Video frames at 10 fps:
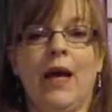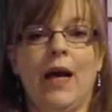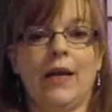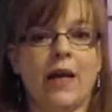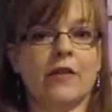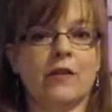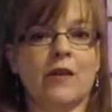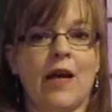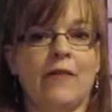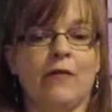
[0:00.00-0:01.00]
Another
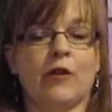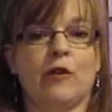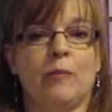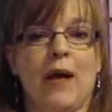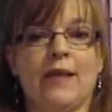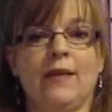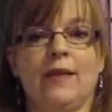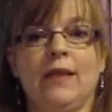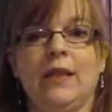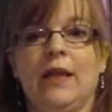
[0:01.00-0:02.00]
sign for
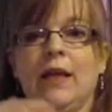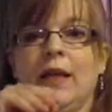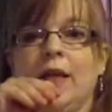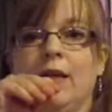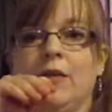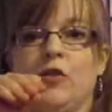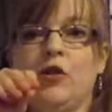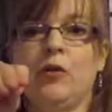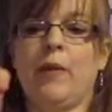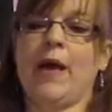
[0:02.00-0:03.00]
spicy is
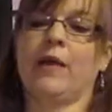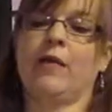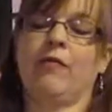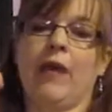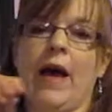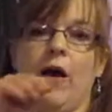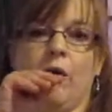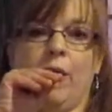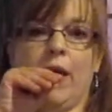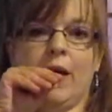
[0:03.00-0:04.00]
to make the flat
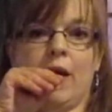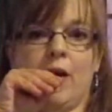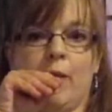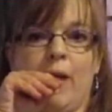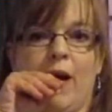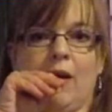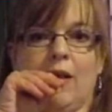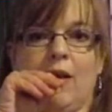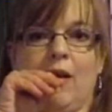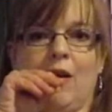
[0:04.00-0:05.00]
O hand at your
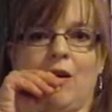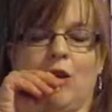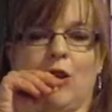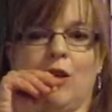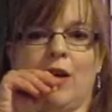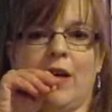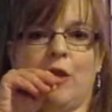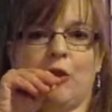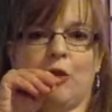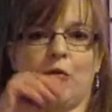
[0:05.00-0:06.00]
mouth and kind
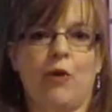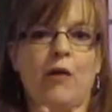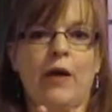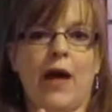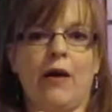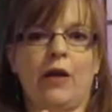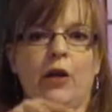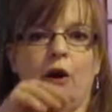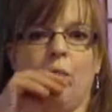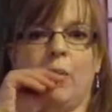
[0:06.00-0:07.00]
of throw it out
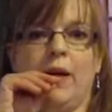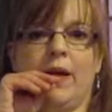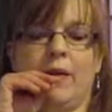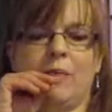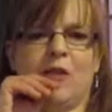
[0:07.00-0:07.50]
and open it up.